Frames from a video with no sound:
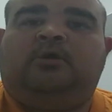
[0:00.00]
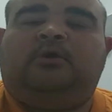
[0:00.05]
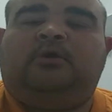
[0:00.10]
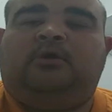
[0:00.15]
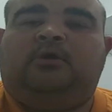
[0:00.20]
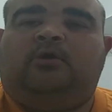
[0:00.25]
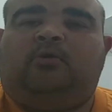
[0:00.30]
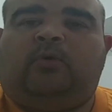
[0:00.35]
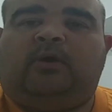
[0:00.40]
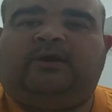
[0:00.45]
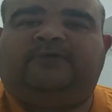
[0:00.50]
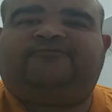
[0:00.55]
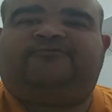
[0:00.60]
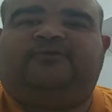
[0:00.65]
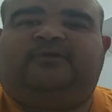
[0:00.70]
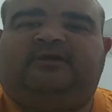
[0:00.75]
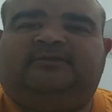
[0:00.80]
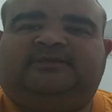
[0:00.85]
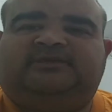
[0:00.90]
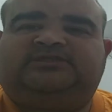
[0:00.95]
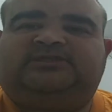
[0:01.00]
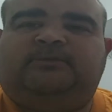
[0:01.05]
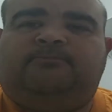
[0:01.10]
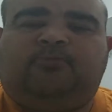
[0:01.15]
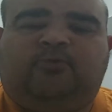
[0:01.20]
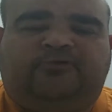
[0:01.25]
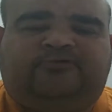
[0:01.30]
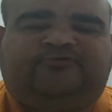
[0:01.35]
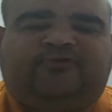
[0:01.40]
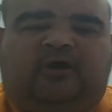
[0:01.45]
Welcome to another edition of
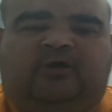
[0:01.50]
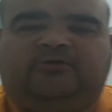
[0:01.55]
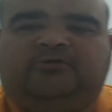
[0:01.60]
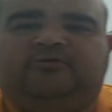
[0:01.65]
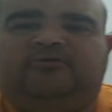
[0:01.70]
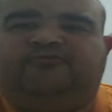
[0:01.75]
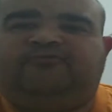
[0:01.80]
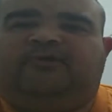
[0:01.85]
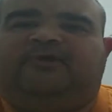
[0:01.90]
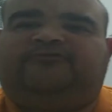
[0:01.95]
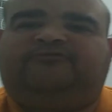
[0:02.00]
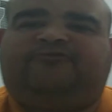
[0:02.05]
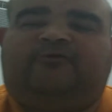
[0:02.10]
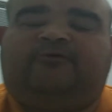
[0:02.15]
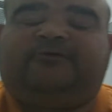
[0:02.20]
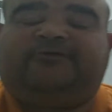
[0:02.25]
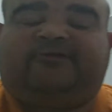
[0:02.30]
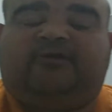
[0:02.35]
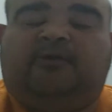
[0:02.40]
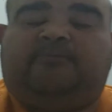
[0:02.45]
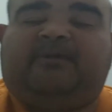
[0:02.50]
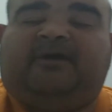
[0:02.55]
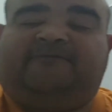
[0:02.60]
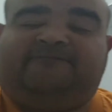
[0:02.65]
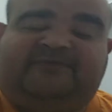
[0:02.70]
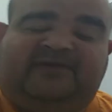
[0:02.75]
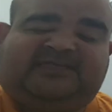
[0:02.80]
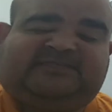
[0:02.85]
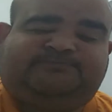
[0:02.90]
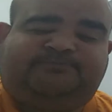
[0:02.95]
Movie Talk News with Antonio Gutierrez on my
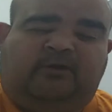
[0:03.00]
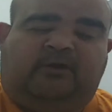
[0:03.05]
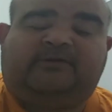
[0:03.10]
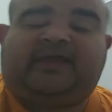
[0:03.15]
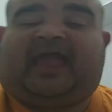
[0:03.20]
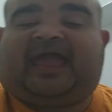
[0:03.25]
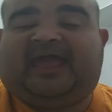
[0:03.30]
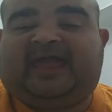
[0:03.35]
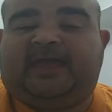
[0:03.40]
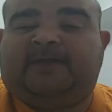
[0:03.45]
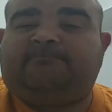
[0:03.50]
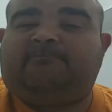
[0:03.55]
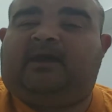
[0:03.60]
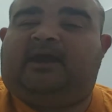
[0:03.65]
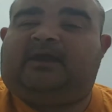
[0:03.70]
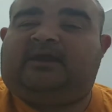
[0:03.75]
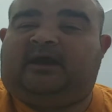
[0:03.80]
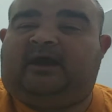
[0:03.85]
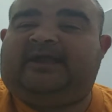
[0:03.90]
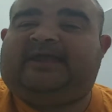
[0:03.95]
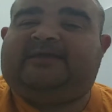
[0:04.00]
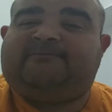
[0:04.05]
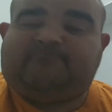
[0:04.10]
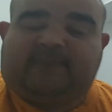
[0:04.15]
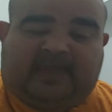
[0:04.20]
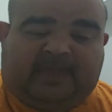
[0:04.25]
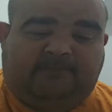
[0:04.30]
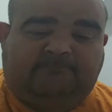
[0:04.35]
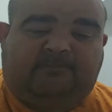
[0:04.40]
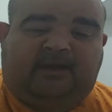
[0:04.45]
Facebook and my
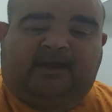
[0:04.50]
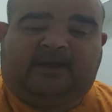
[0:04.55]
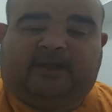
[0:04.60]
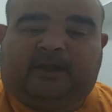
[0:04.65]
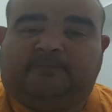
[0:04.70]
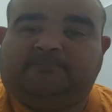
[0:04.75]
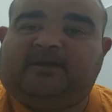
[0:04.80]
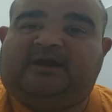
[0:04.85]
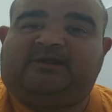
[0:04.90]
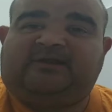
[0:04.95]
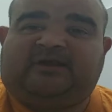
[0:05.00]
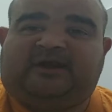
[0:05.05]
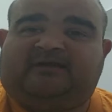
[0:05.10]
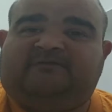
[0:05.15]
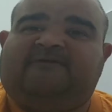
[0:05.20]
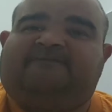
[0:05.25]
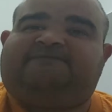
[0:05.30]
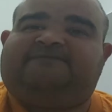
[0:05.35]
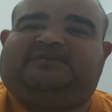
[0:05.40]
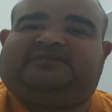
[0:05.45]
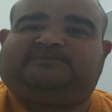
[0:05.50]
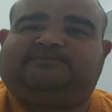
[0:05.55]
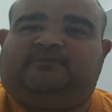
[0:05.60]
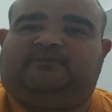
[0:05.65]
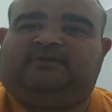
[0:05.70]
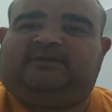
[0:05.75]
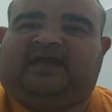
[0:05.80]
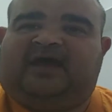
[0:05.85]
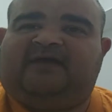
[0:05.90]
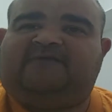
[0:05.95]
Facebook
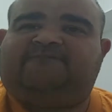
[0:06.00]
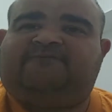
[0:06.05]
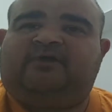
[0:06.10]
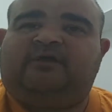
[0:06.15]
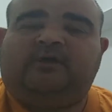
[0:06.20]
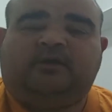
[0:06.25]
Live